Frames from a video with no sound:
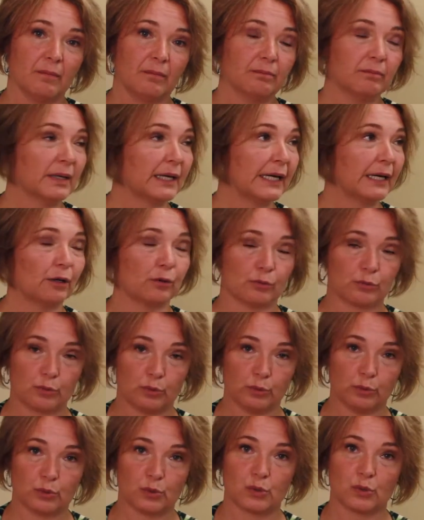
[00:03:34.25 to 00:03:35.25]
money
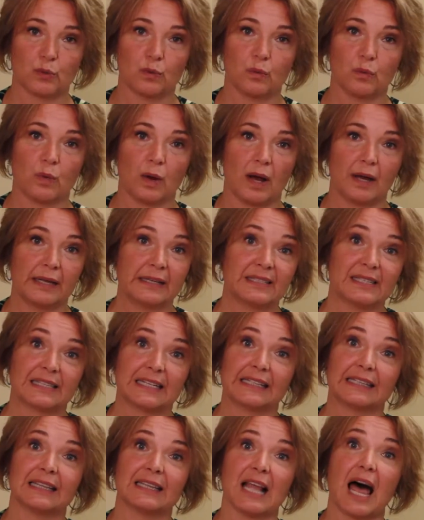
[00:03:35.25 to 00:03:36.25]
rules, is it
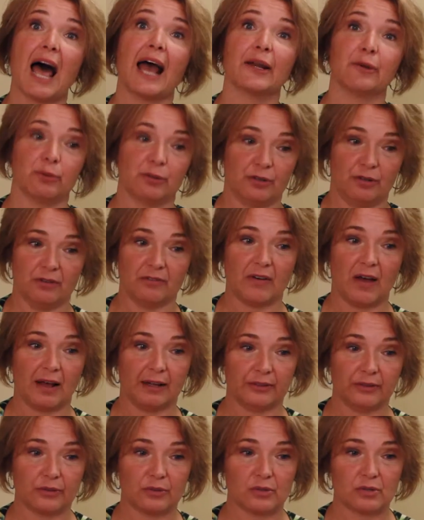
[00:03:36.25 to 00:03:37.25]
in line with your
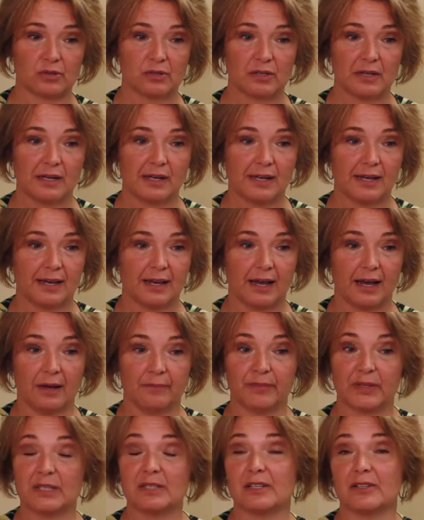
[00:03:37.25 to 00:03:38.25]
values?
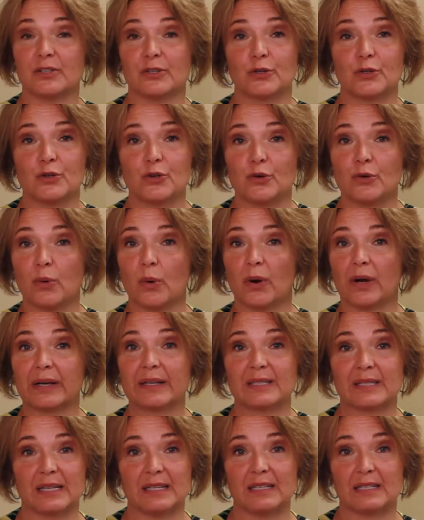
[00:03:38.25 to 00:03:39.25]
Is this a new or
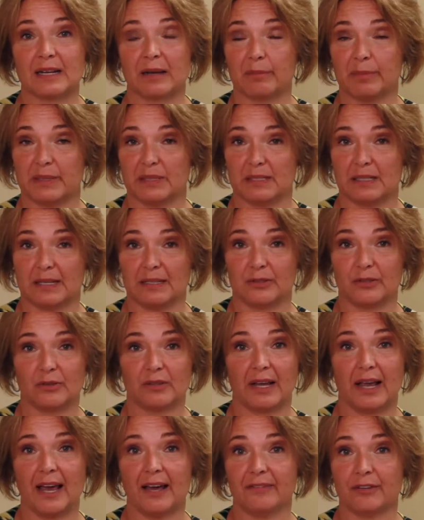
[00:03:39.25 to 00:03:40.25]
existing business? Do
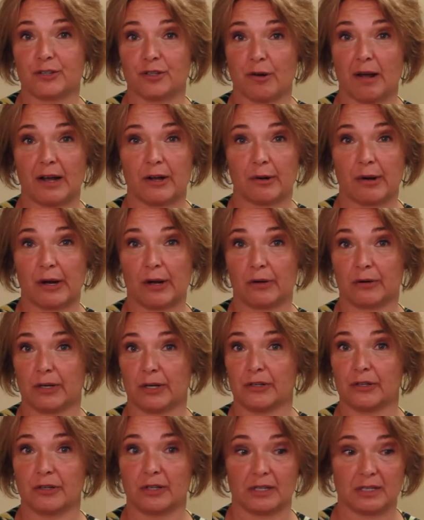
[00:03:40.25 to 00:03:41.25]
they have a track record
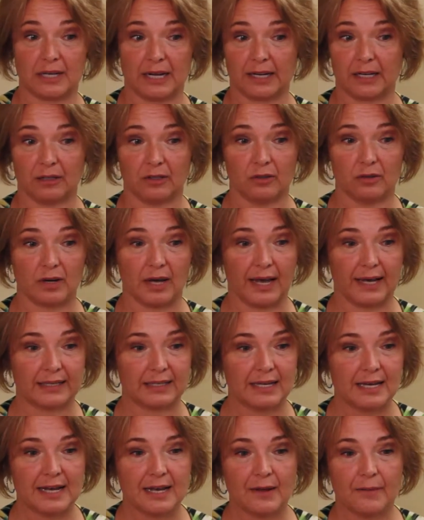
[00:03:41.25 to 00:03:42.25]
that you could take a look
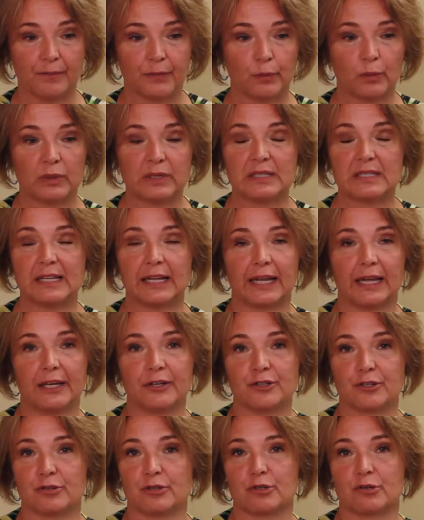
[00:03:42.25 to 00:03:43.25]
at? What is the
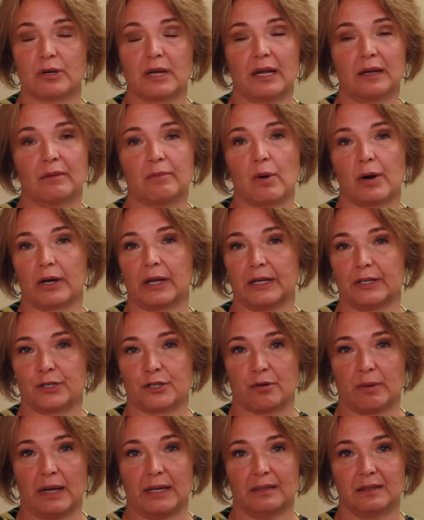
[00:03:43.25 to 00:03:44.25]
industry and market
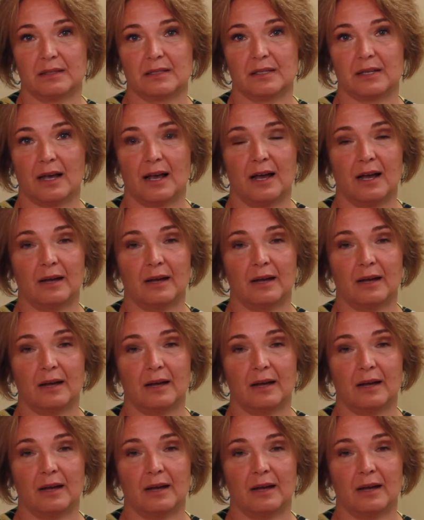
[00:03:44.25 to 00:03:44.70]
trends?